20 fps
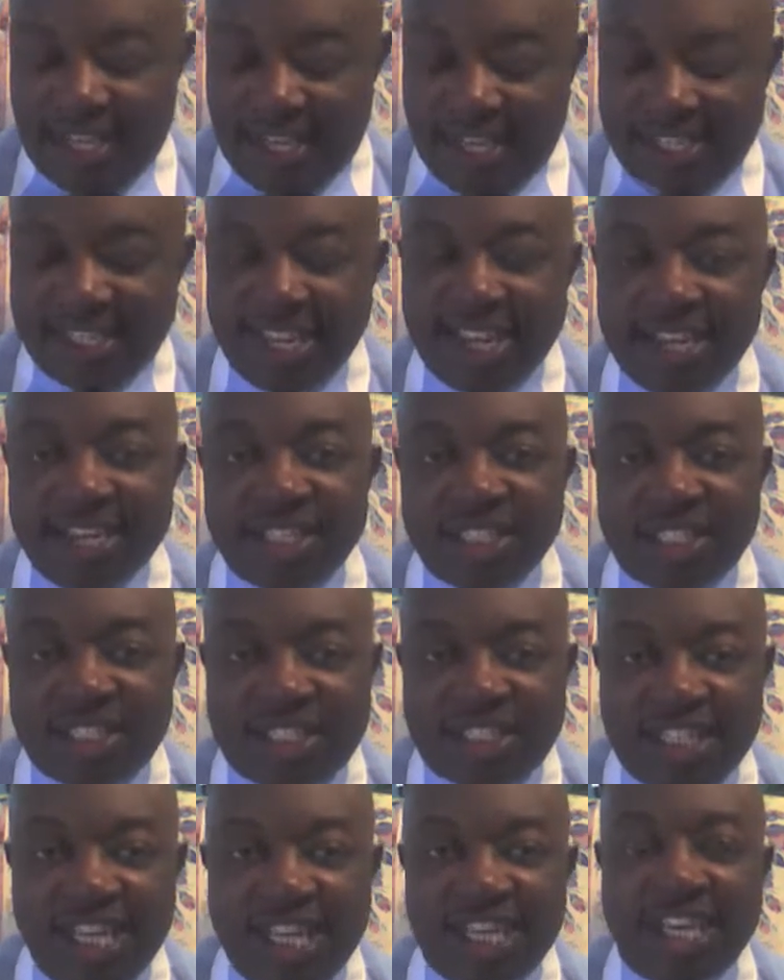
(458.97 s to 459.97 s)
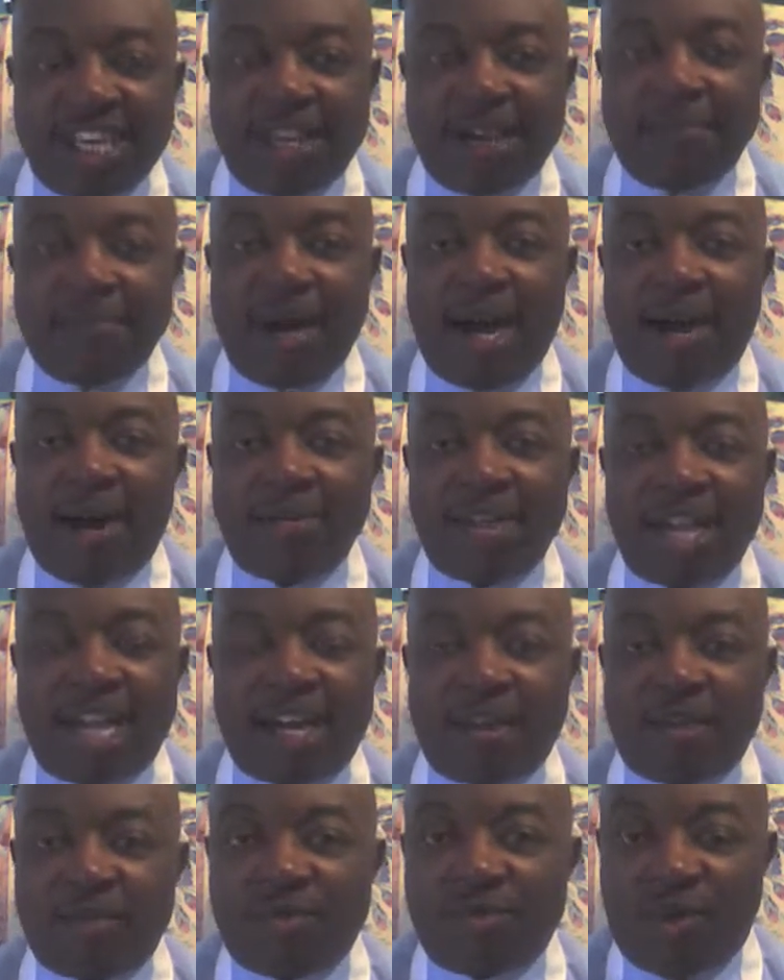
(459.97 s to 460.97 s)
is seeking about
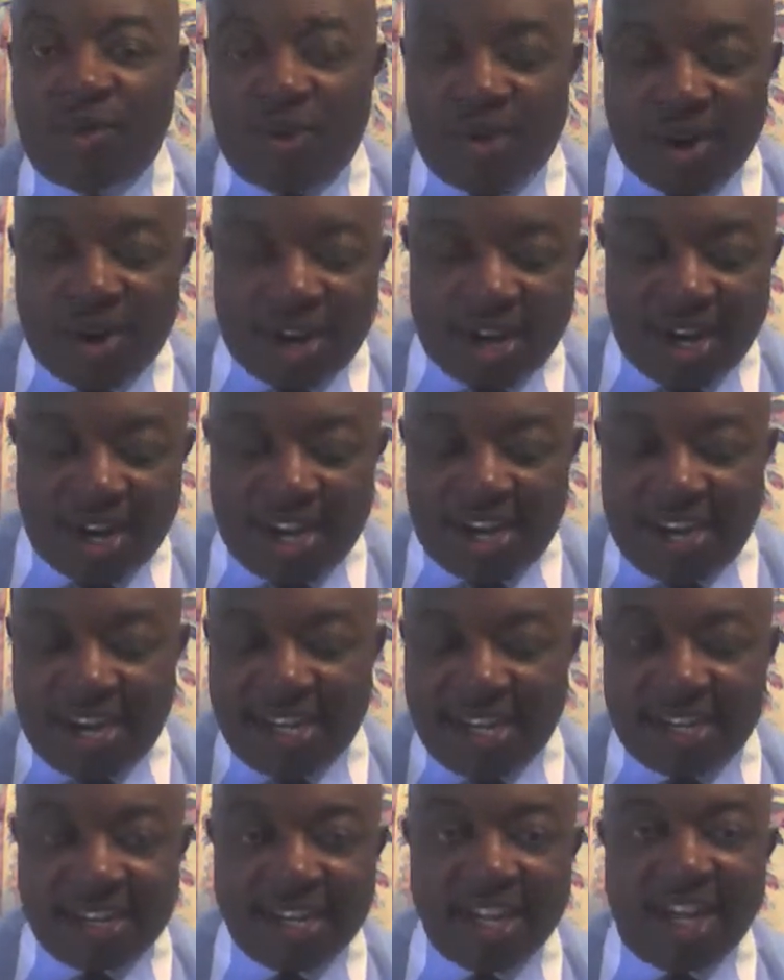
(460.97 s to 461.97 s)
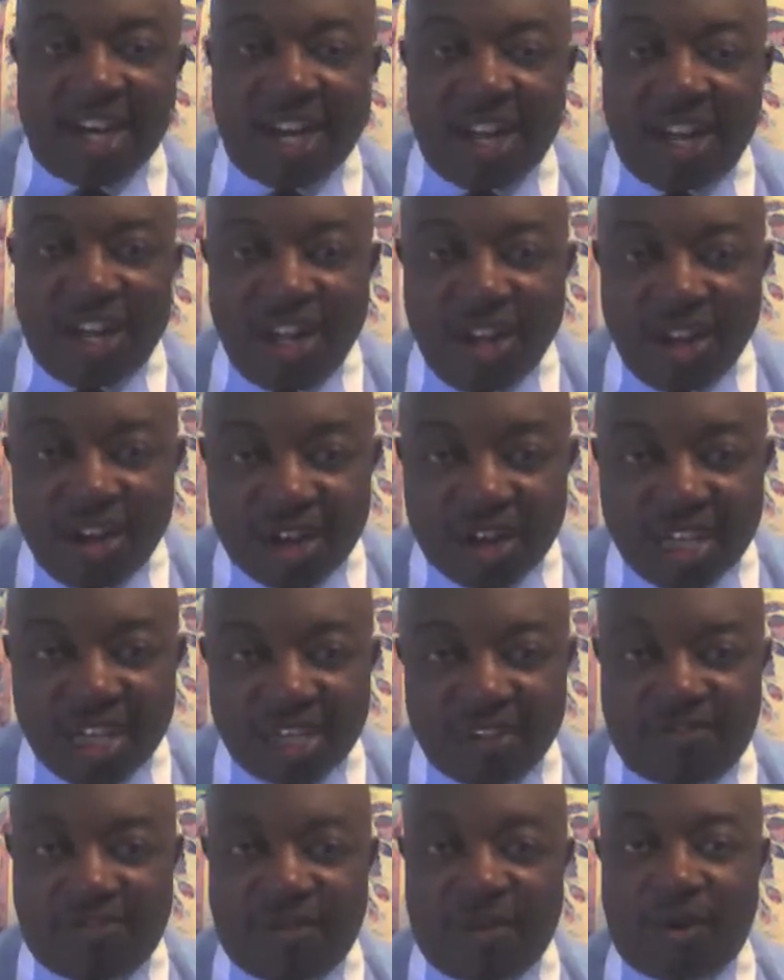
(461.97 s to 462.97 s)
like a roaring lion,
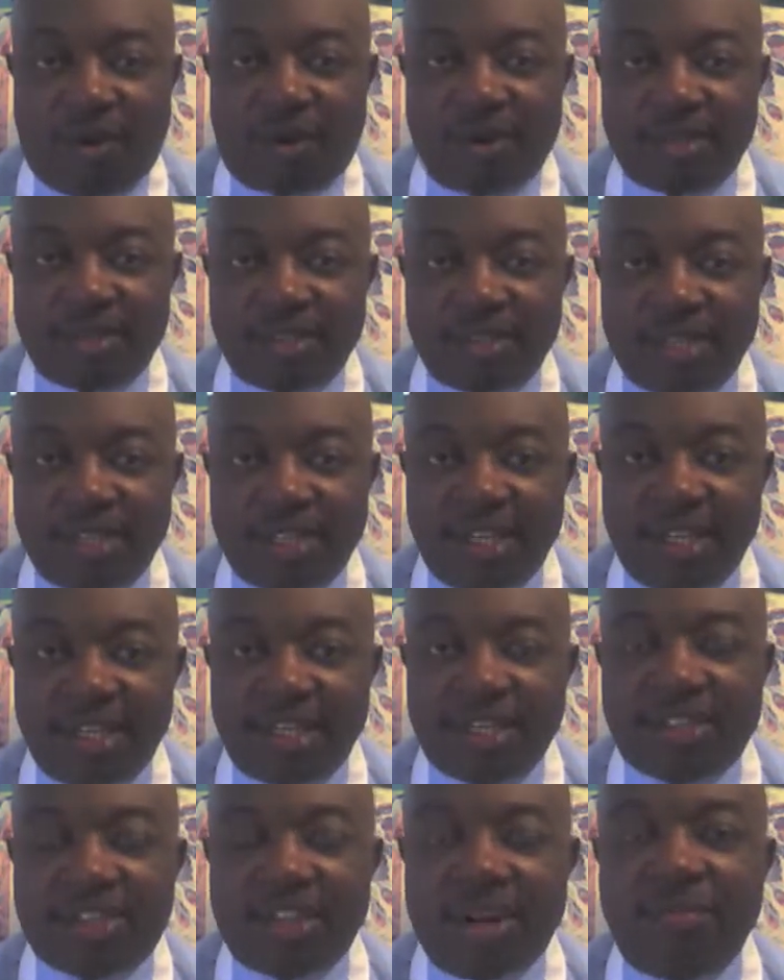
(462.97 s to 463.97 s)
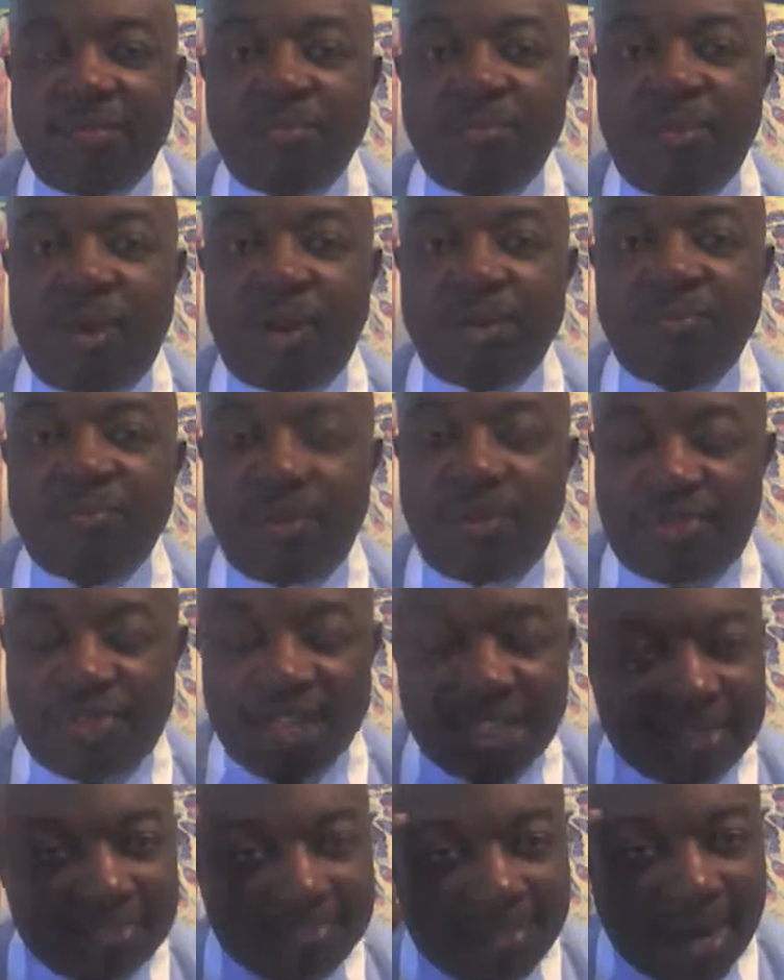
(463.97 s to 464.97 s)
looking for someone with
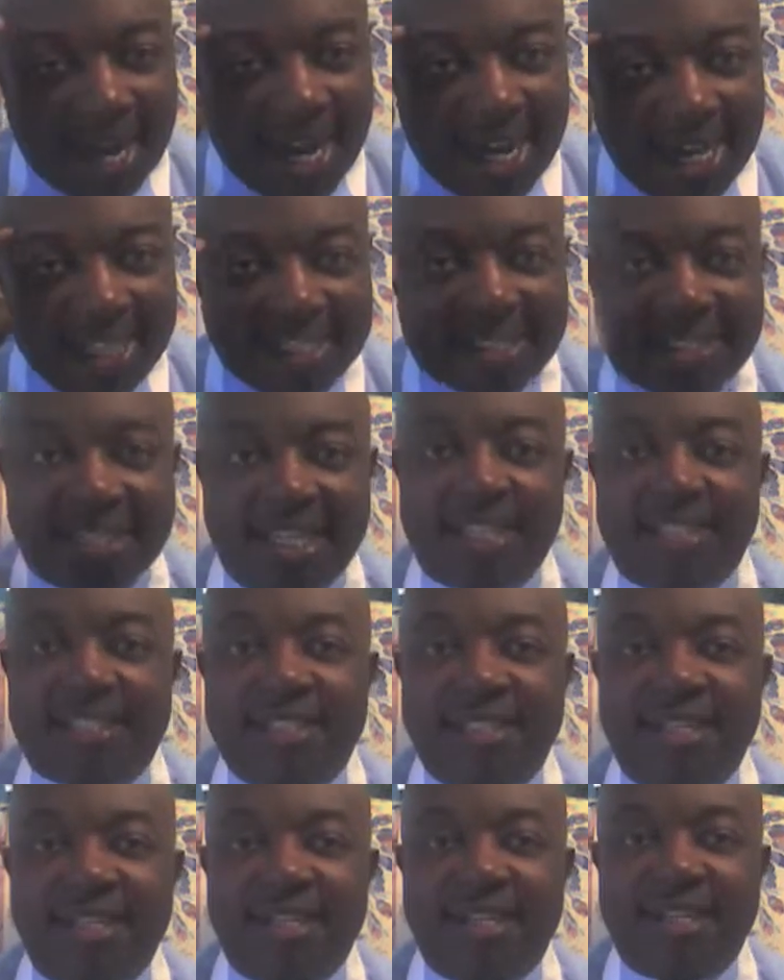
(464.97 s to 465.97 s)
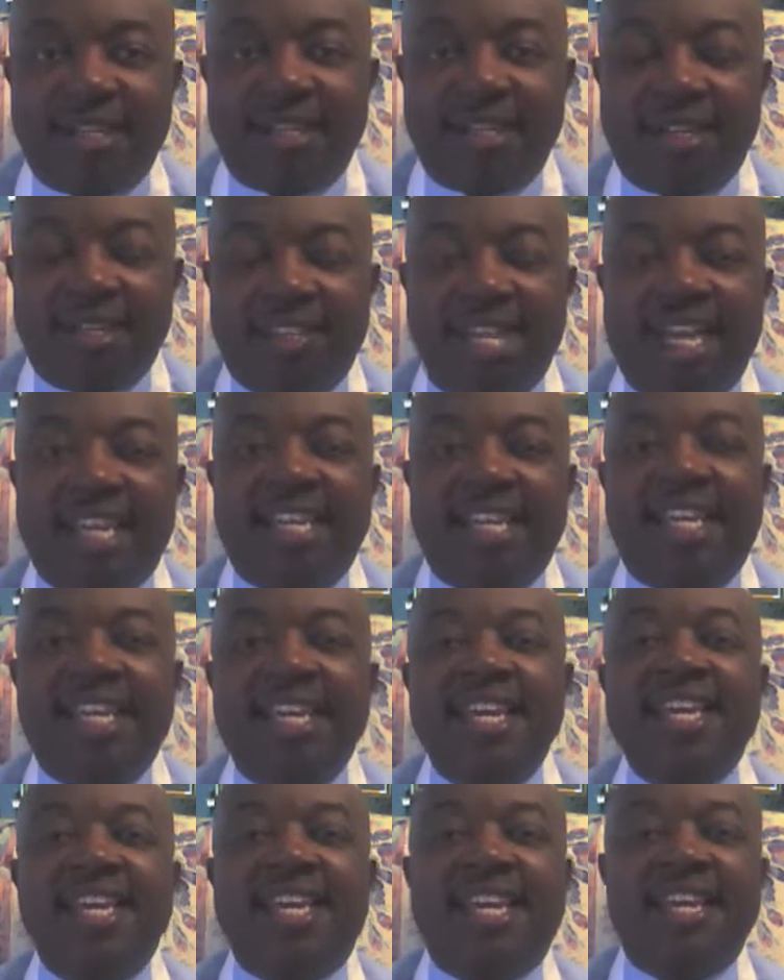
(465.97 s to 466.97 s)
this mindset that
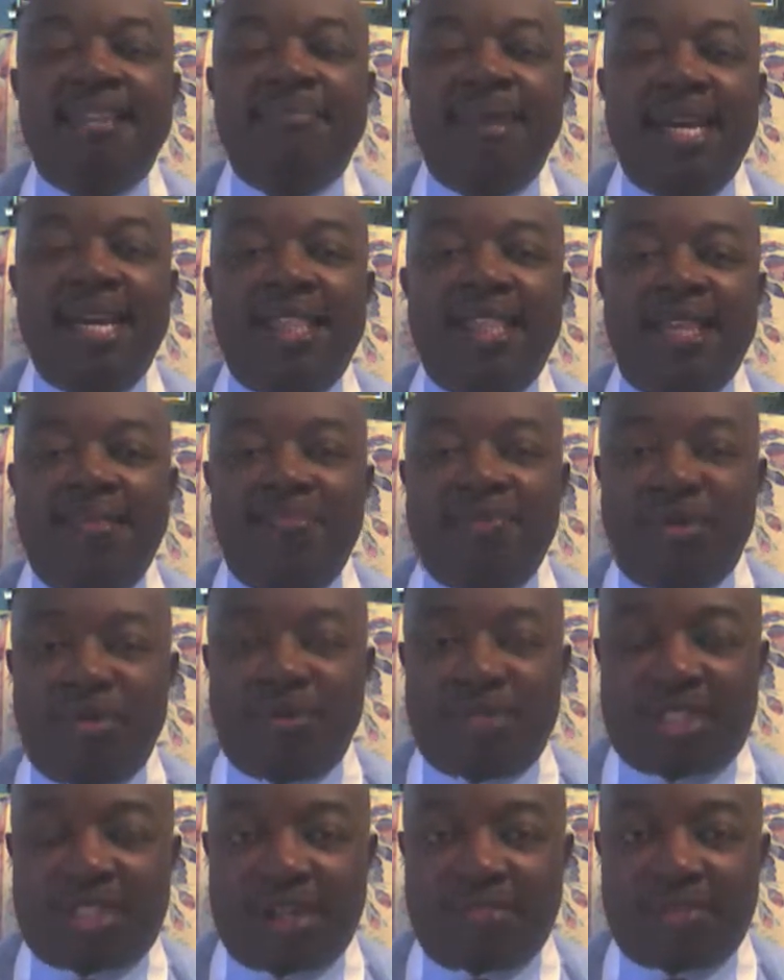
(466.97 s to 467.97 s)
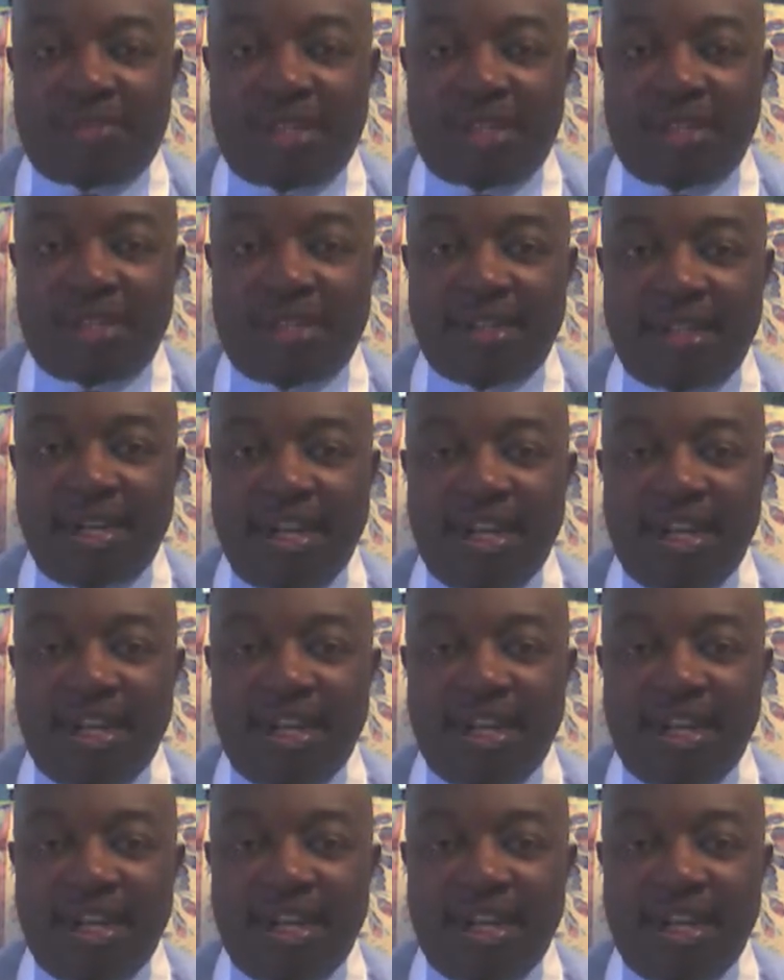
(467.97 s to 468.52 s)
he can make them do something.